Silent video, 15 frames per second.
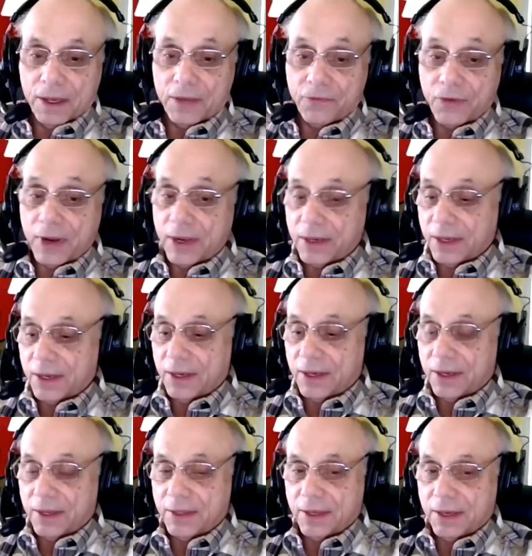frankly,
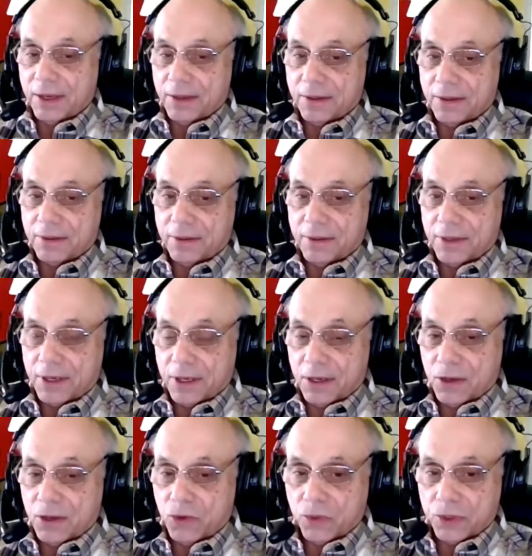I think the
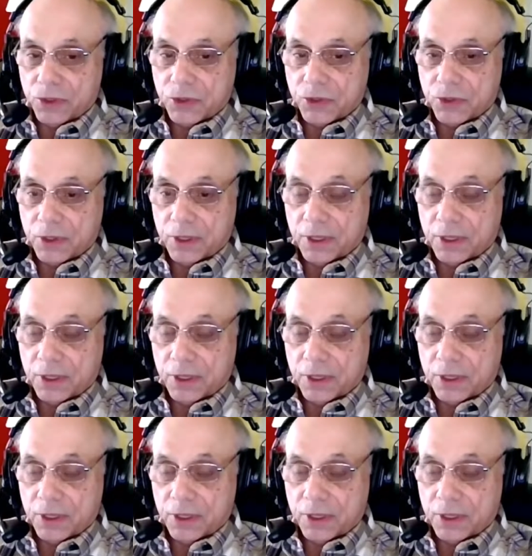Congress,